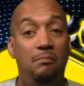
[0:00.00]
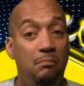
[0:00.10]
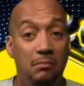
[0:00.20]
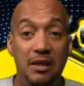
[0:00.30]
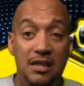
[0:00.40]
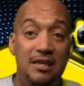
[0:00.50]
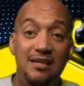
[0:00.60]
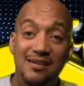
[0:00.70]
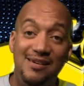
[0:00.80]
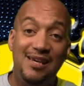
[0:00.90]
Me
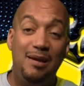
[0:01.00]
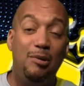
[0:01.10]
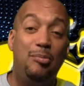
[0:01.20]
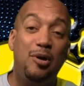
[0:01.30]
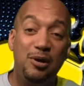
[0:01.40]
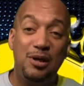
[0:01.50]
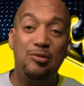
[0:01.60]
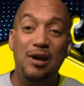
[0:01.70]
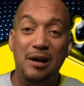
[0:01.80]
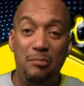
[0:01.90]
and my partner in
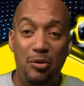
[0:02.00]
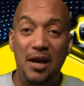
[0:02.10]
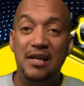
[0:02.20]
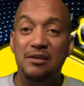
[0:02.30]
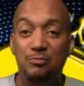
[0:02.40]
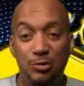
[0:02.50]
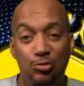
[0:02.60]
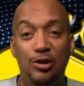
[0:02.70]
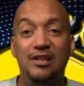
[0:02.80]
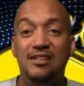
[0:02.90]
crime, Brandon, we
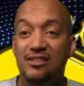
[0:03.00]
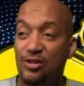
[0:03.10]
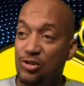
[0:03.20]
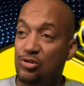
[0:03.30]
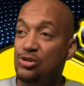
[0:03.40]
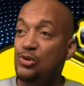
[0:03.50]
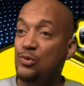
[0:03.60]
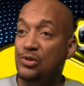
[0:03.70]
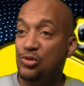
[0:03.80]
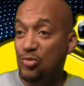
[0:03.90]
running the th
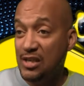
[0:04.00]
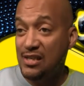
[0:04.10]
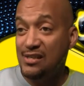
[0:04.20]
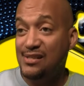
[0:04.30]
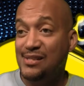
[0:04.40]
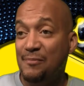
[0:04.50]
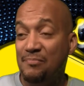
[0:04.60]
2 and 3s.